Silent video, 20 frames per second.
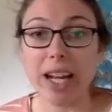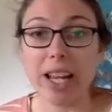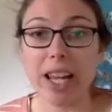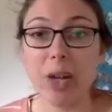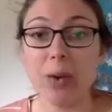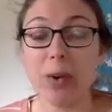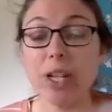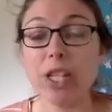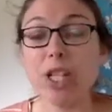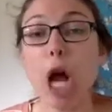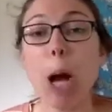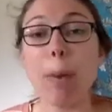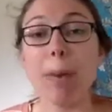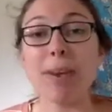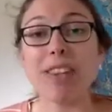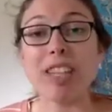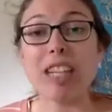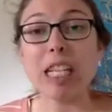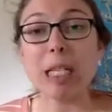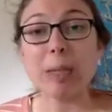and then we're going to talk
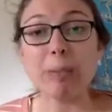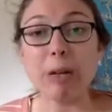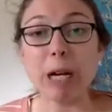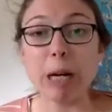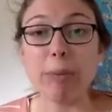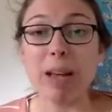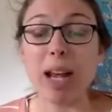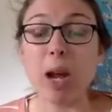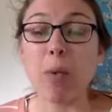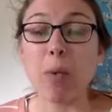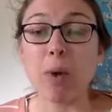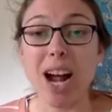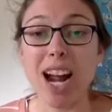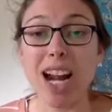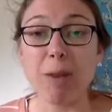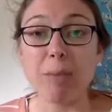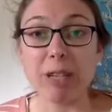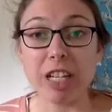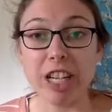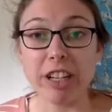about the experiment and what kind
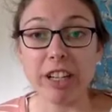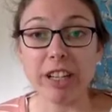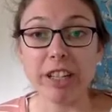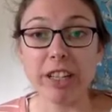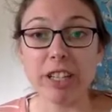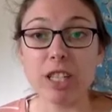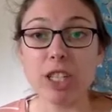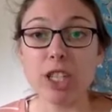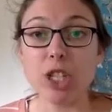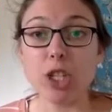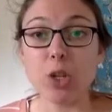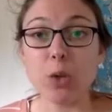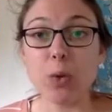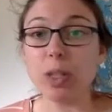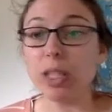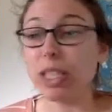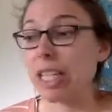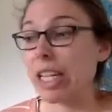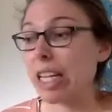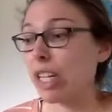of materials you
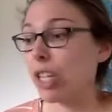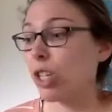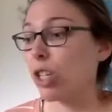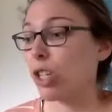will need